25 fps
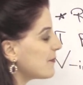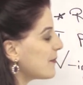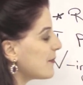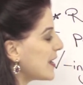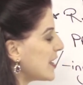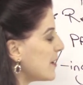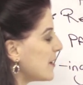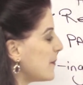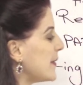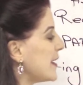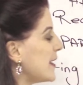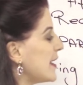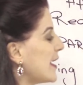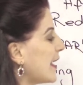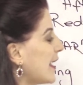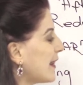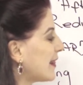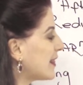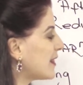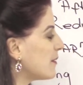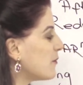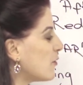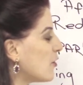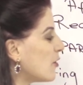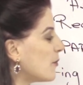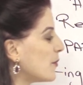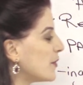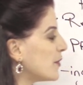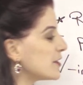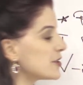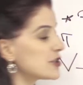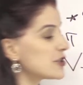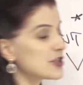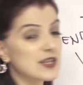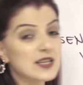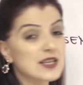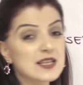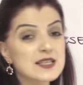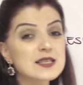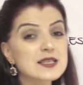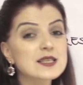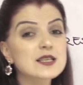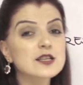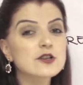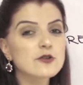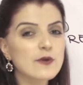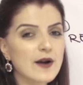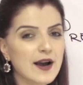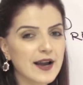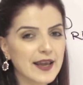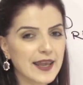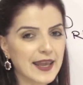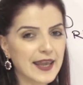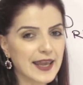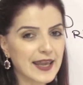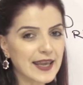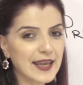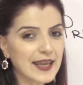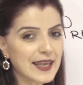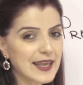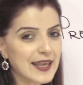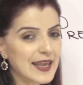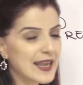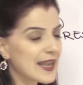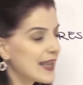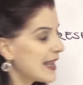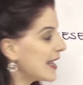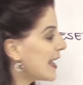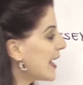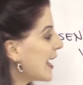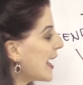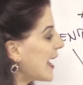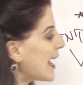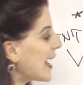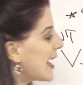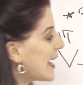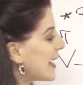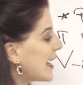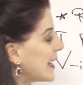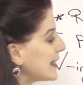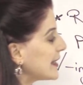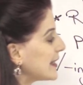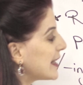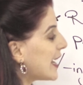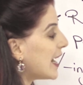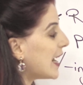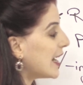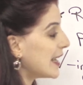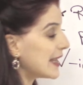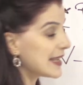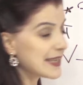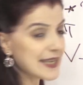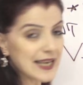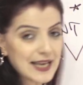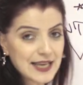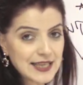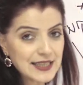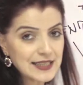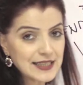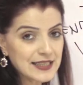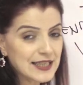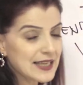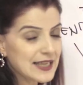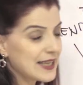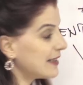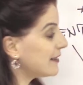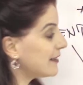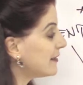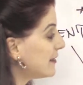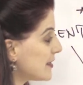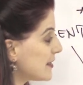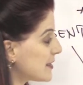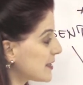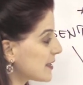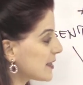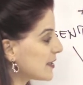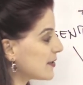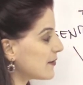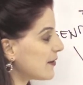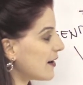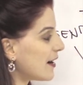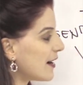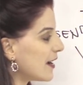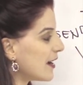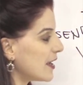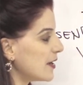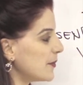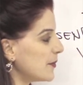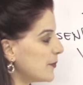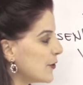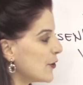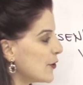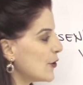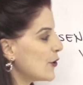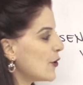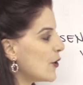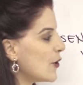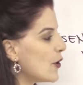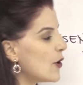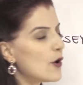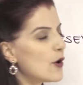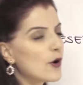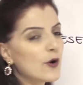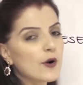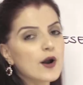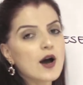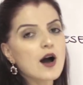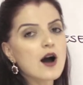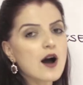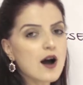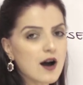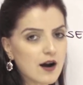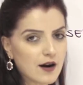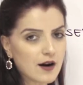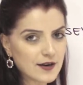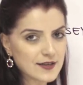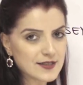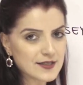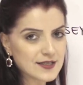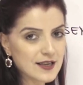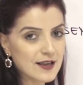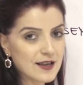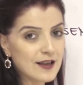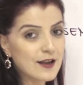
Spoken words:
maybe at the moment she's crying, and I can describe her heart.